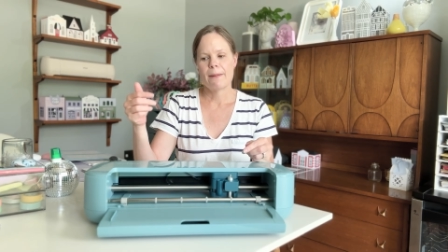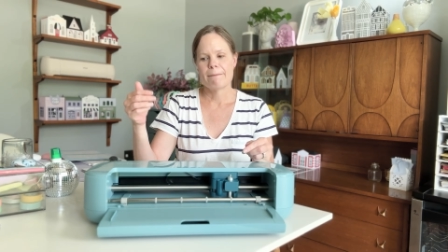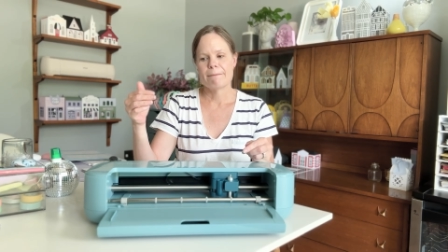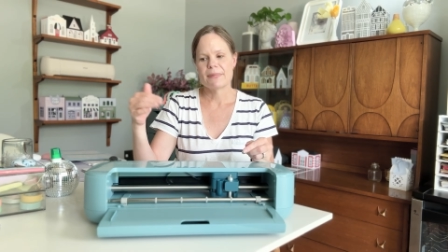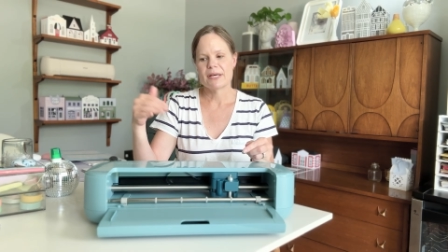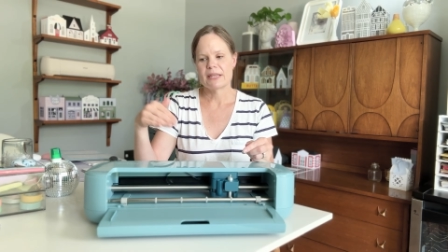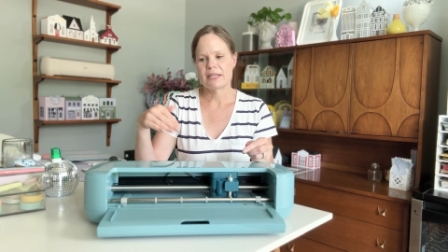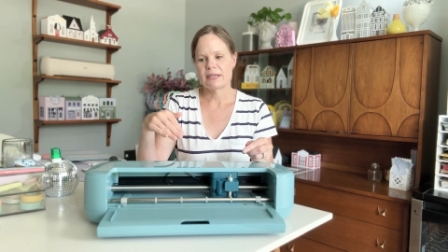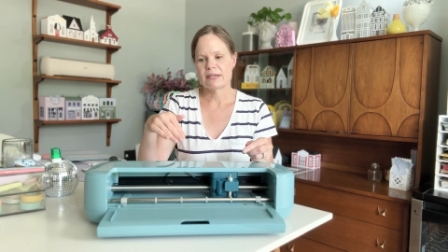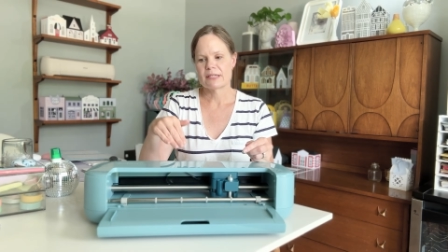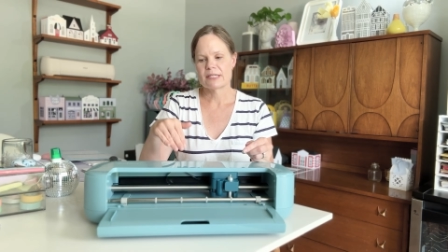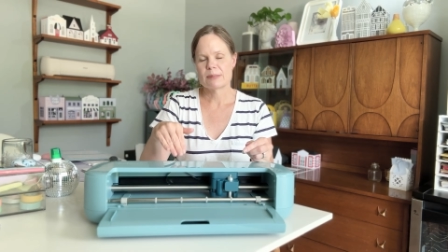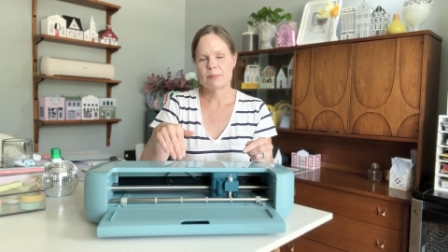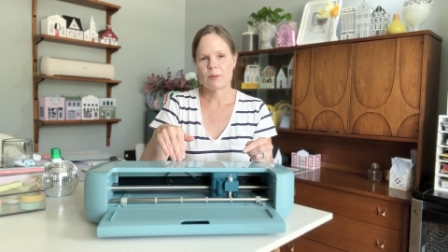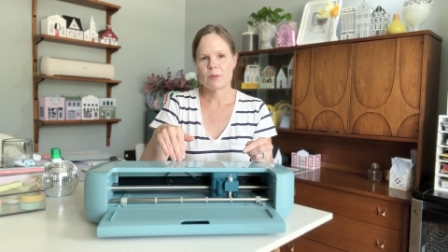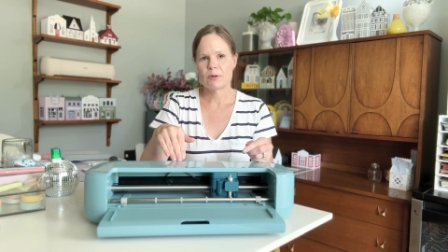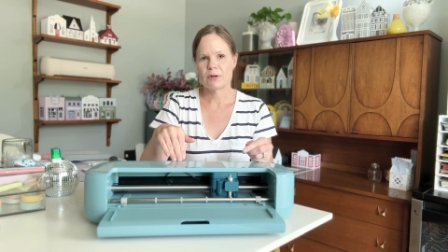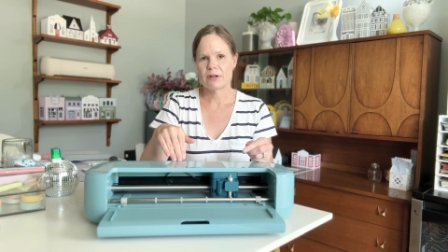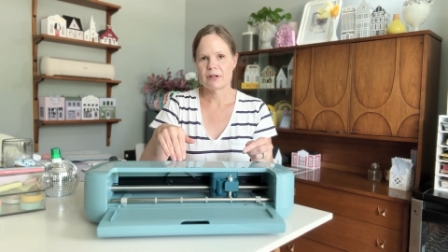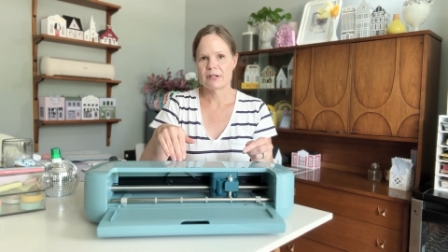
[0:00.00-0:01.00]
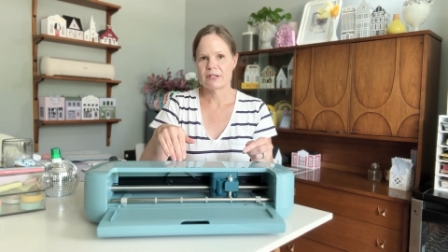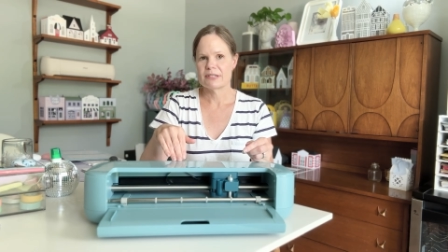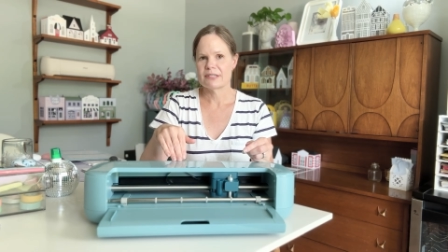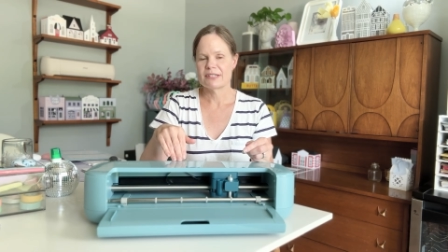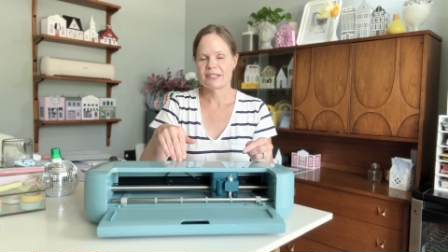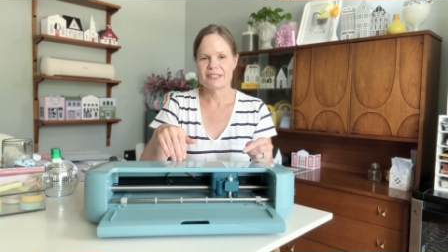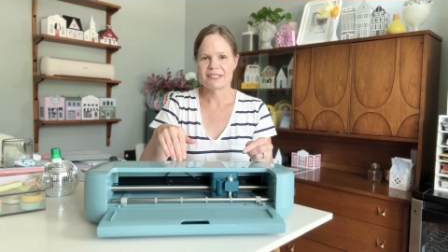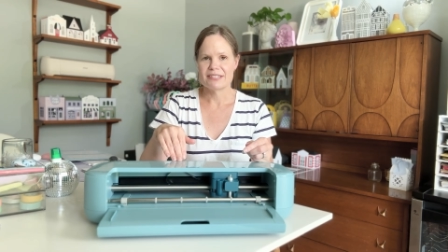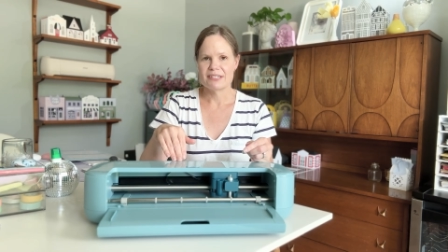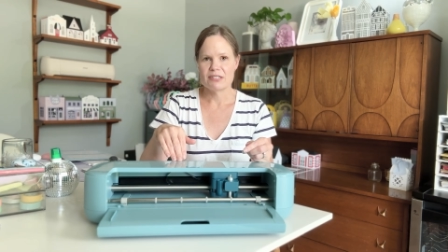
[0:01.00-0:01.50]
But the Explorer
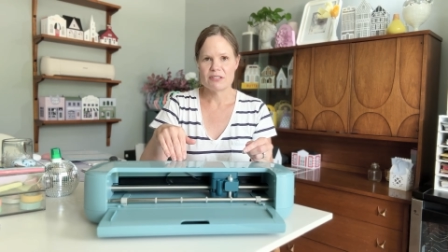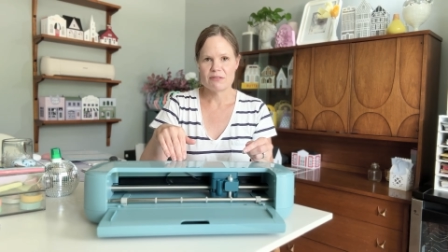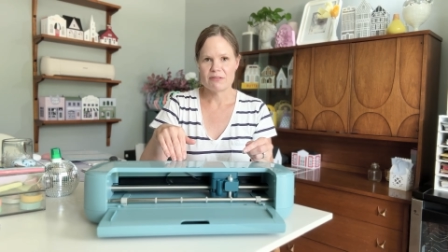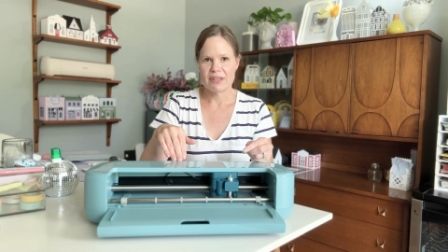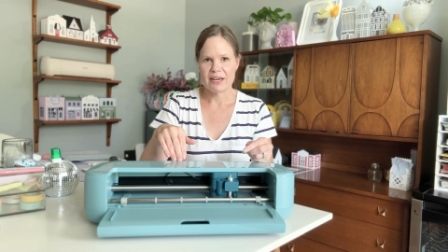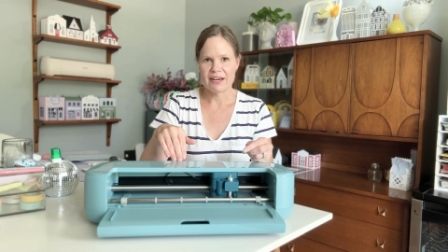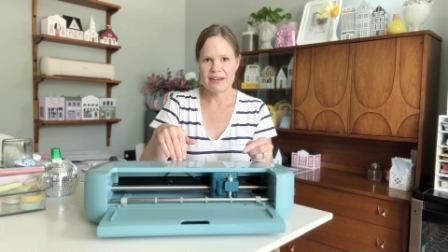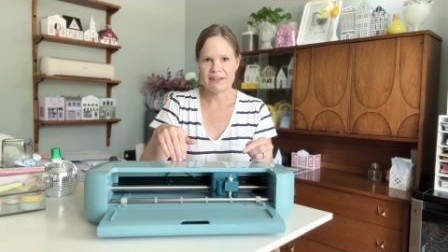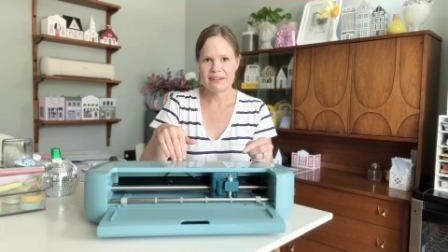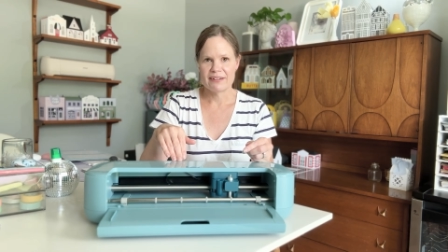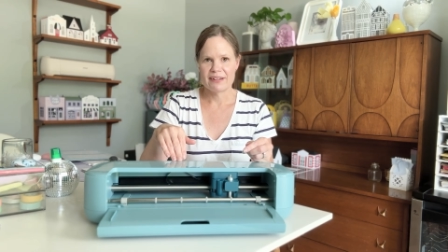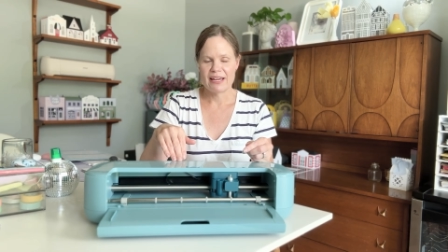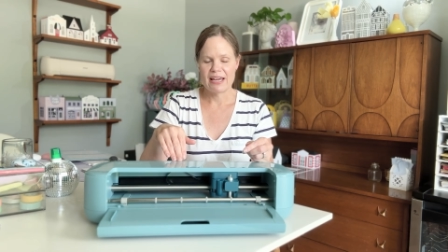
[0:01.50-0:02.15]
doesn't do that.